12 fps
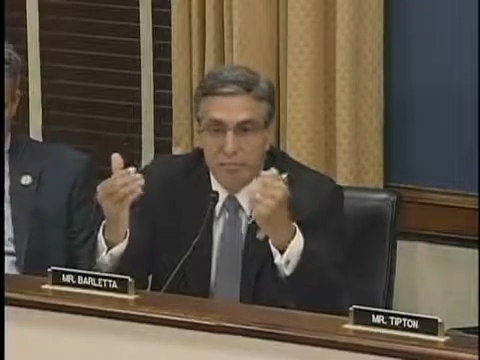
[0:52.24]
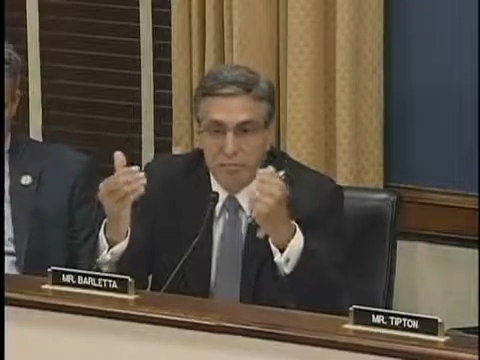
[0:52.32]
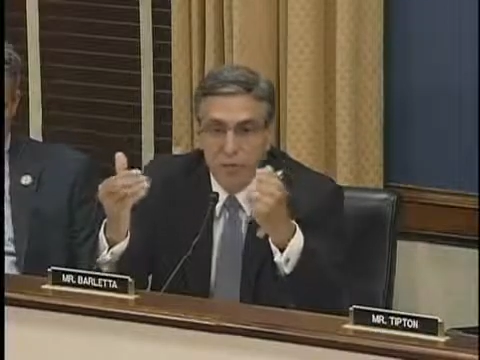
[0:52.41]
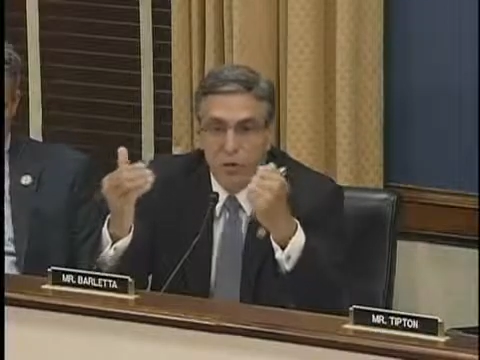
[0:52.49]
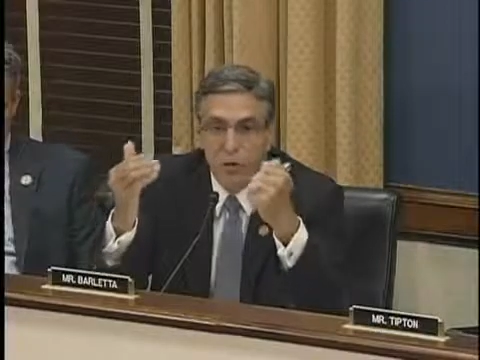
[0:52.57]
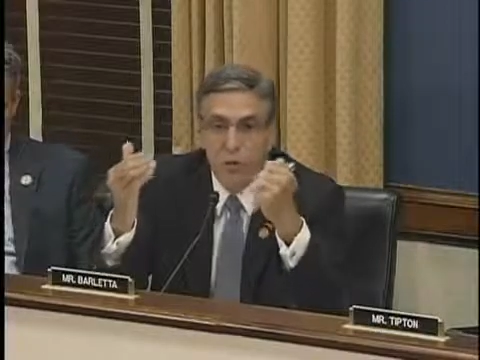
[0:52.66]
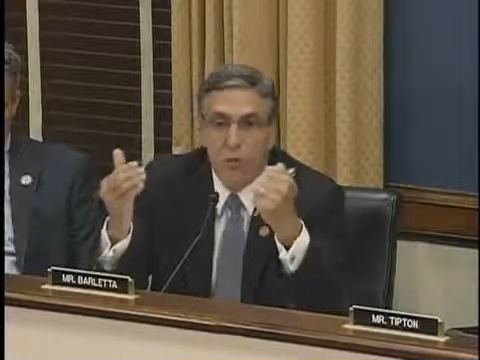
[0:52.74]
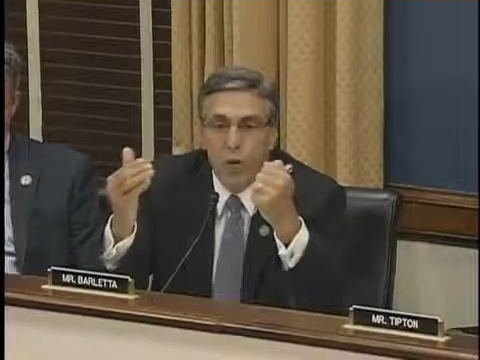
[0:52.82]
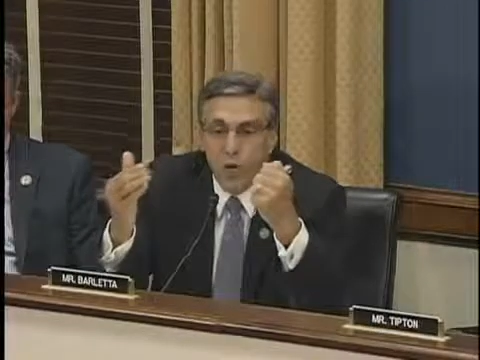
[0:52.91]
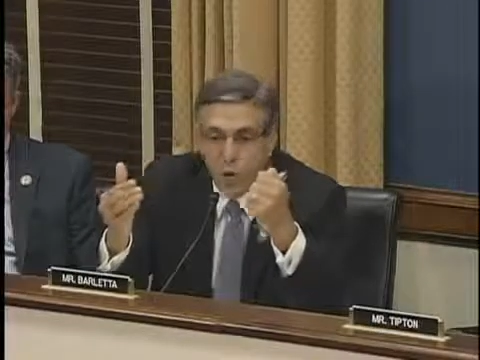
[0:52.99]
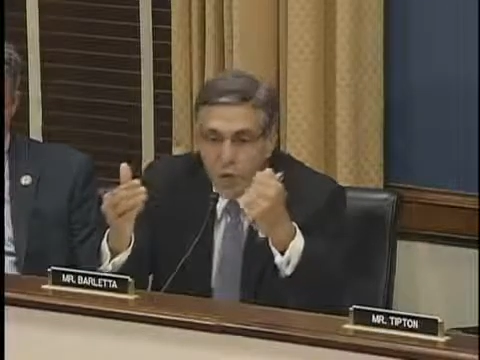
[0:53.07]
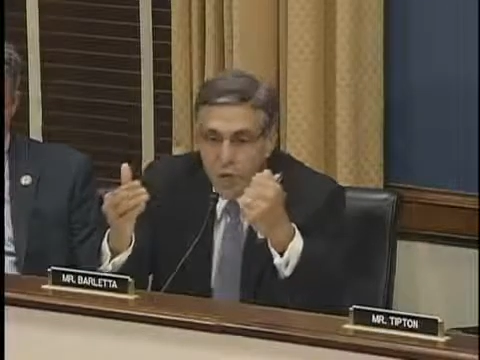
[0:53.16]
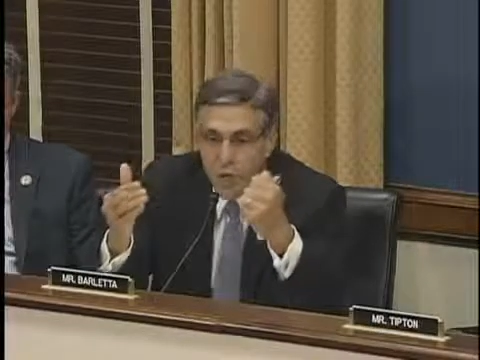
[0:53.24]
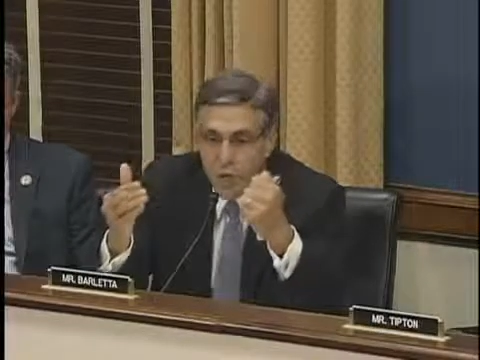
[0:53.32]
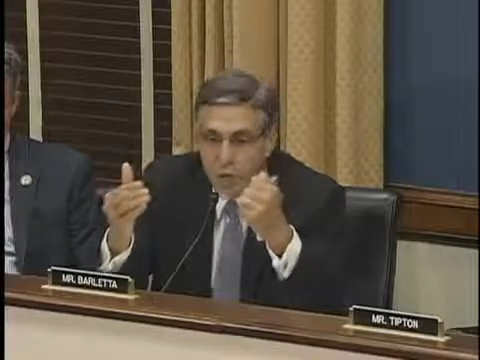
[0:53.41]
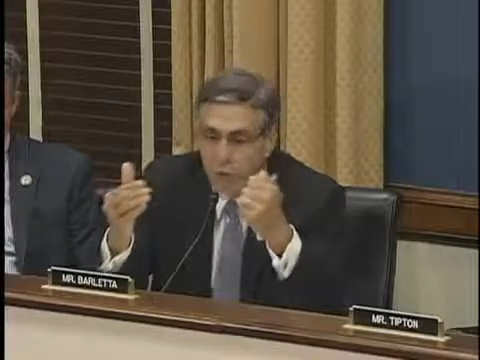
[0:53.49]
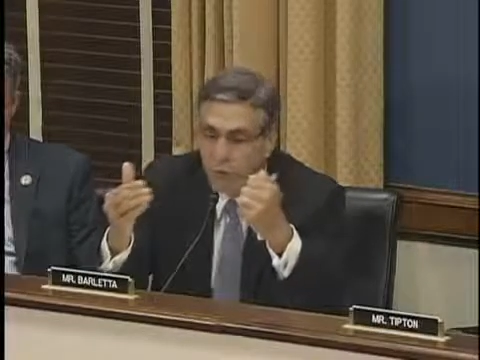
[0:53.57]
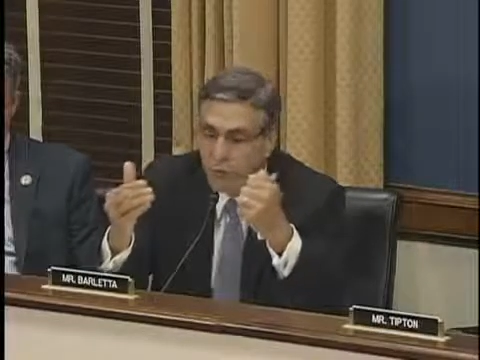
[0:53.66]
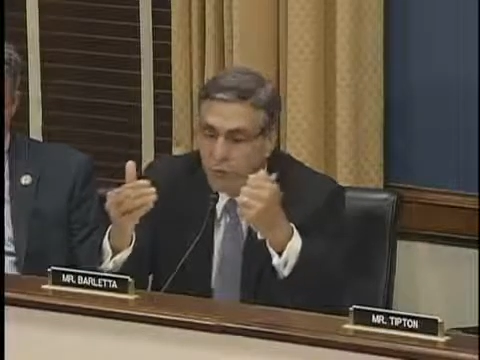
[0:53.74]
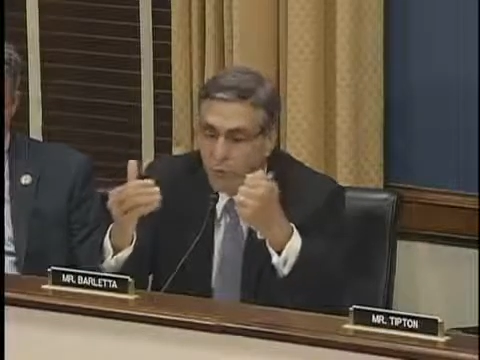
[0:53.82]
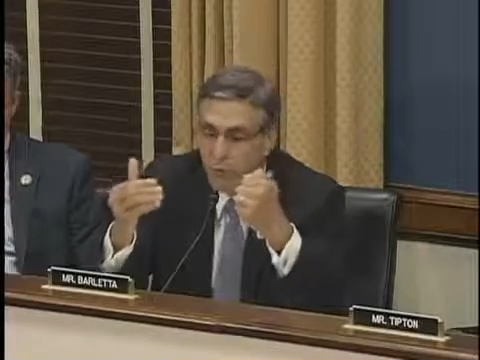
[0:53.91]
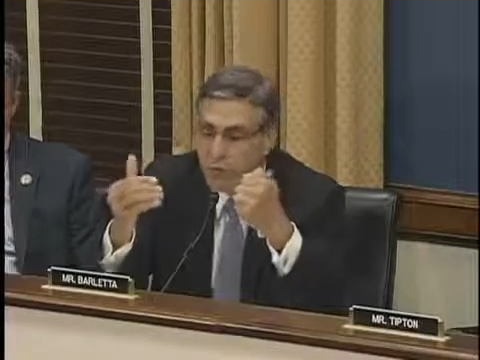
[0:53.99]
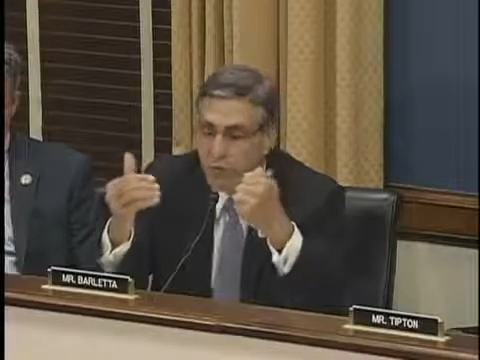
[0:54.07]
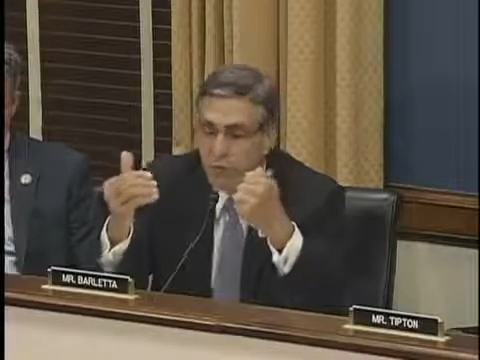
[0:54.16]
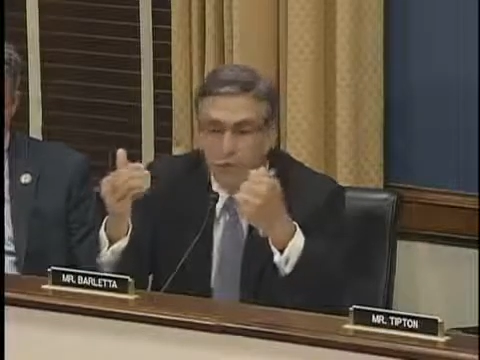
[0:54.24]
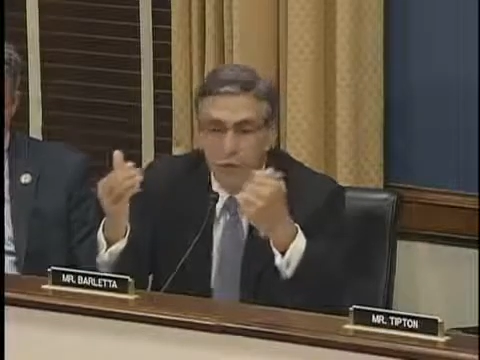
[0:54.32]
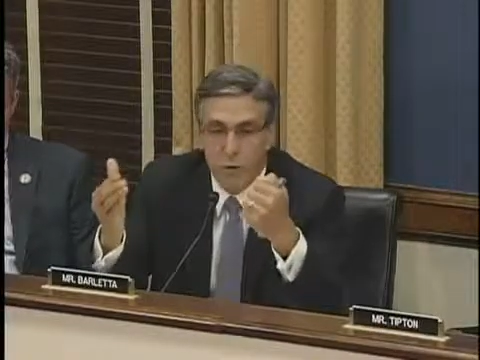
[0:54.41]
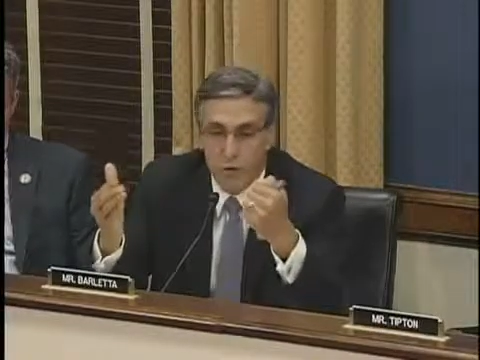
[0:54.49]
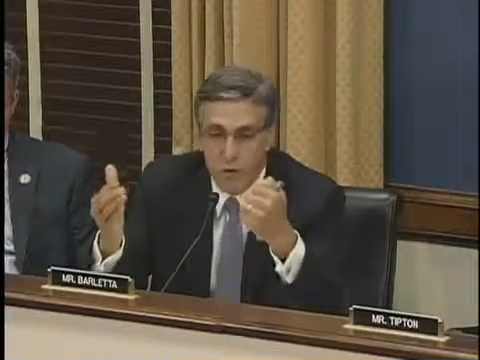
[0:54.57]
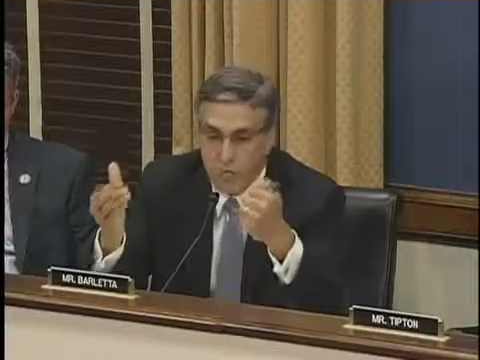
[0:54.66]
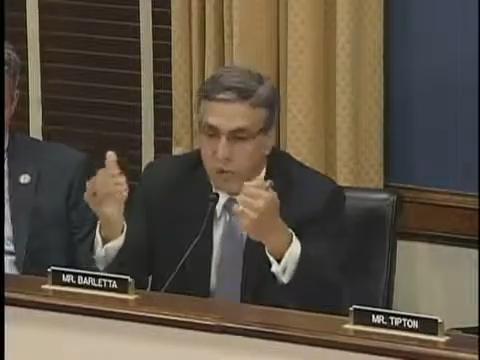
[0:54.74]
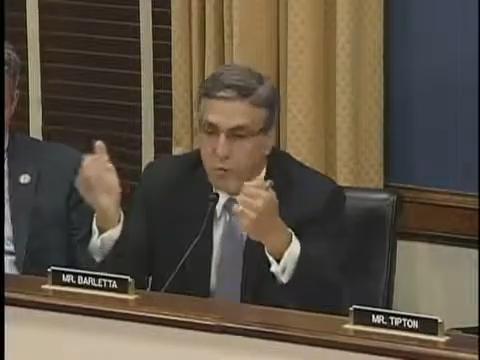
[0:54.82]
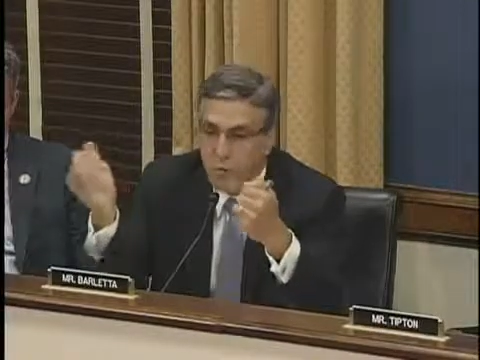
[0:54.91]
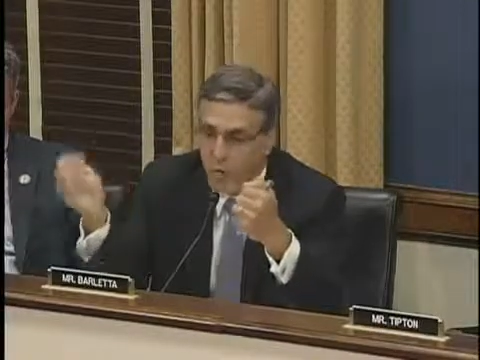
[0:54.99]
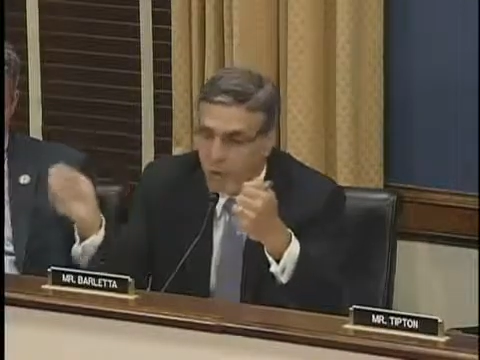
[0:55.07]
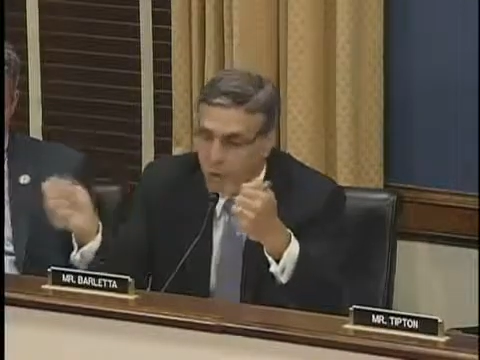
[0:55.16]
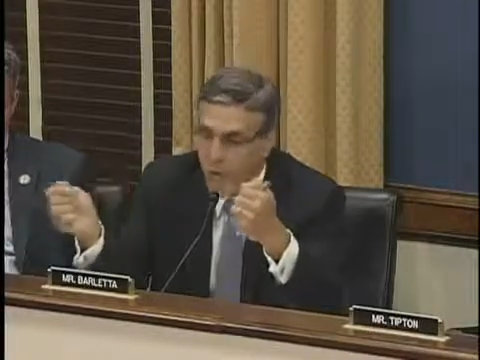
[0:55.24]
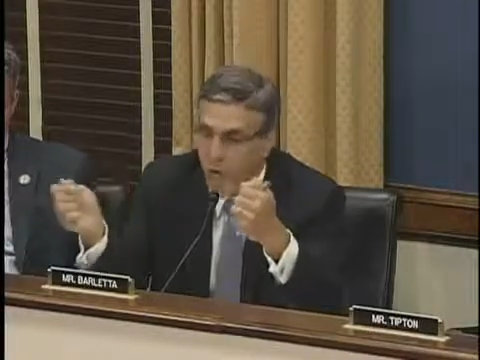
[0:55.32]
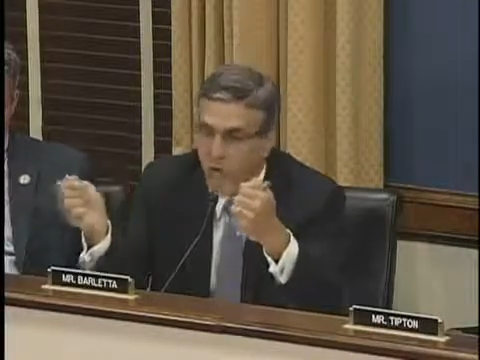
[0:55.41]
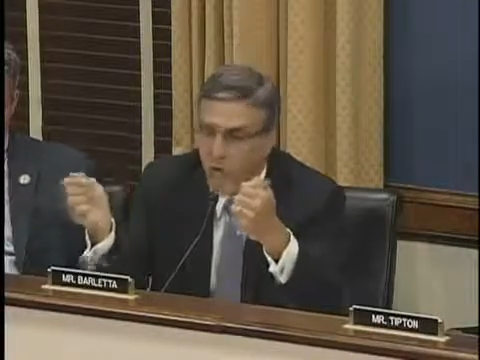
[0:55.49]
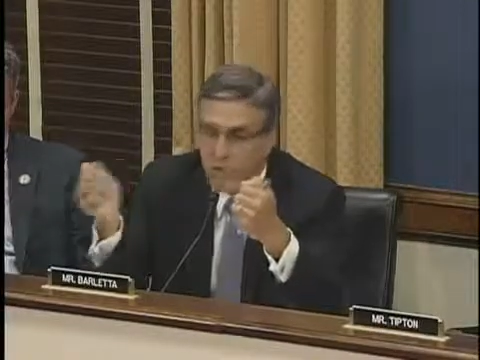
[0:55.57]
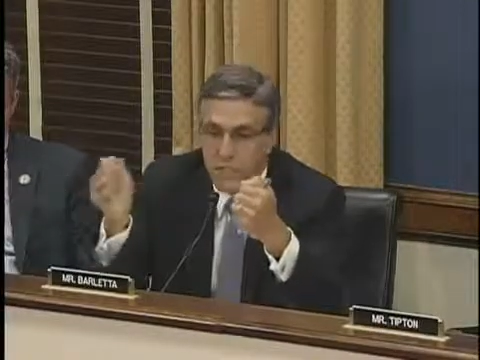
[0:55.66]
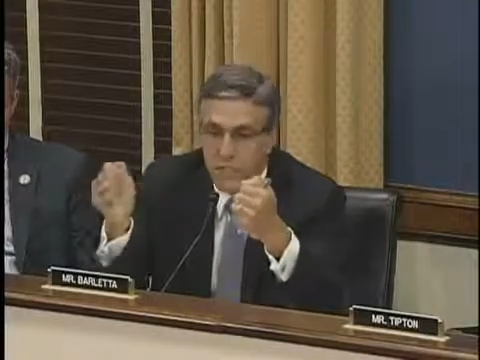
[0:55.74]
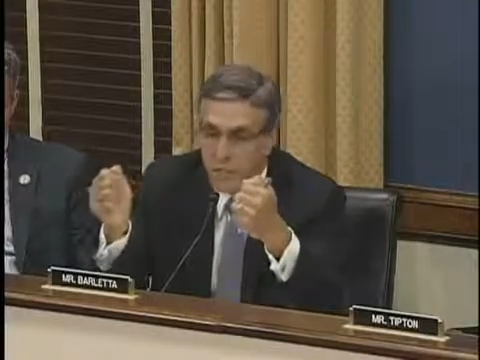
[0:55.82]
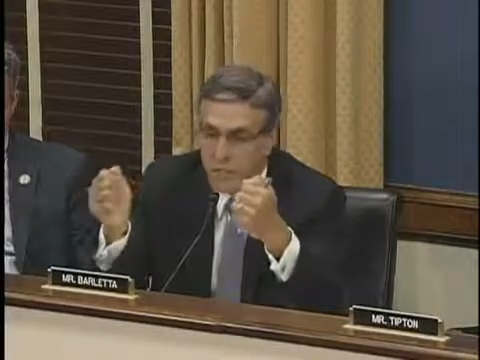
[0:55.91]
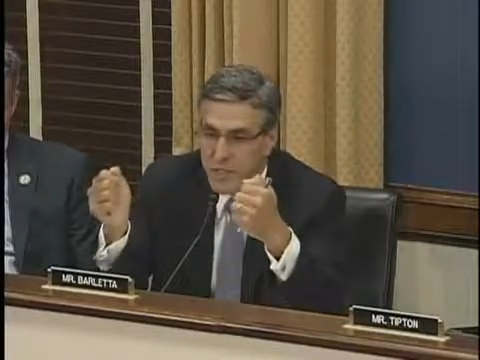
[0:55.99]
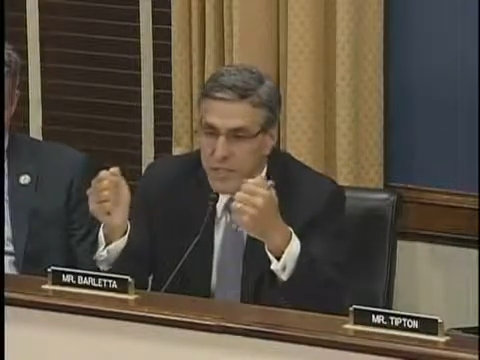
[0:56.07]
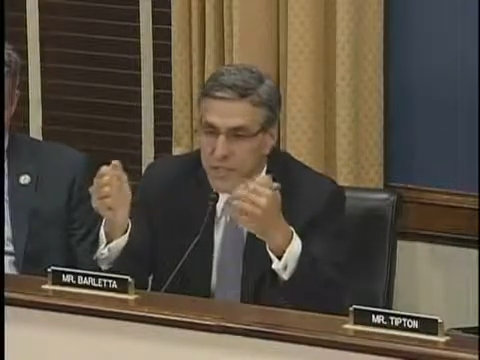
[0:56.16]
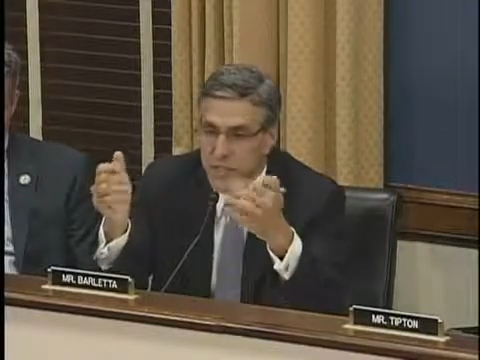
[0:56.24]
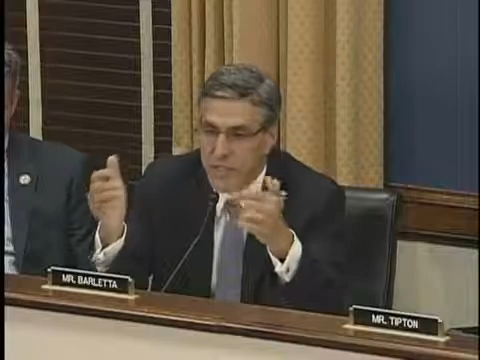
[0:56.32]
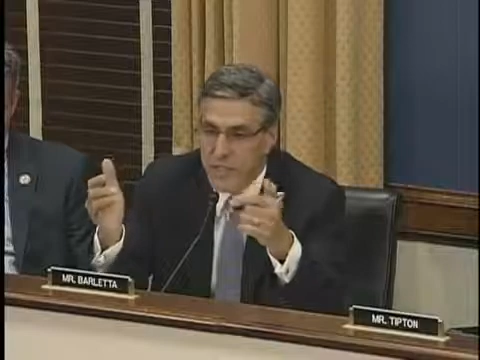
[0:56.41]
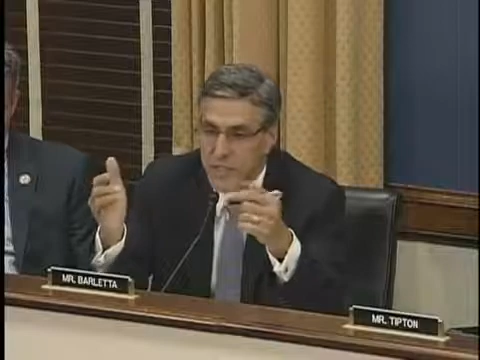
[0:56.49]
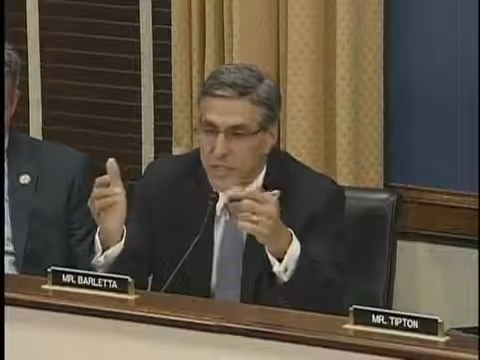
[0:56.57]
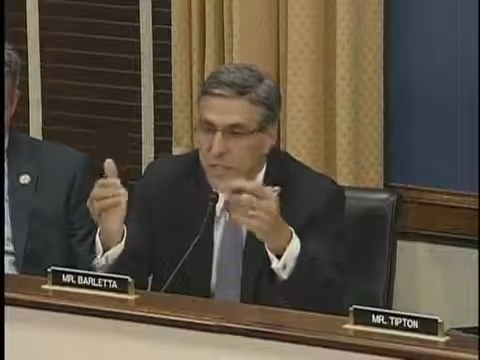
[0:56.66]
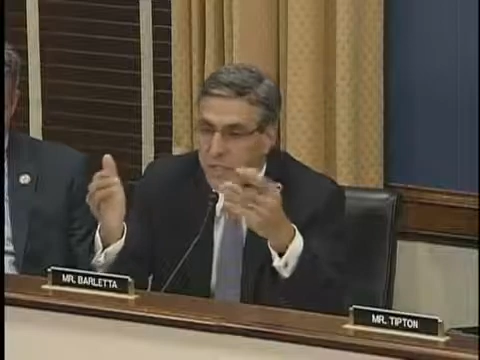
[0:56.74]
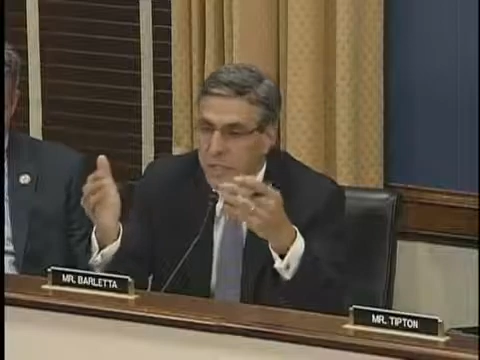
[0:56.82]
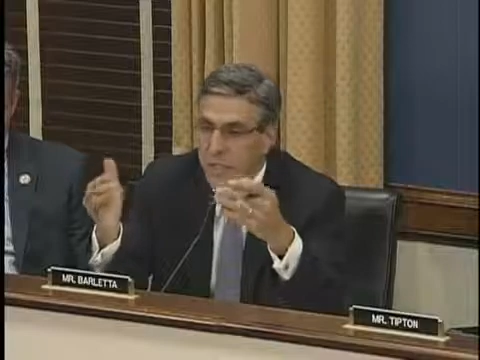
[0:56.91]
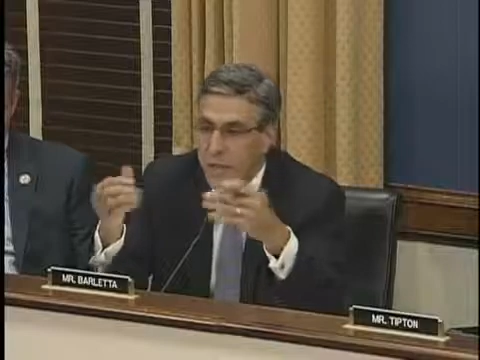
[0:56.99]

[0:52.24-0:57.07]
don't know what they're going to do. Many of the folks there, a lot of them senior citizens, again,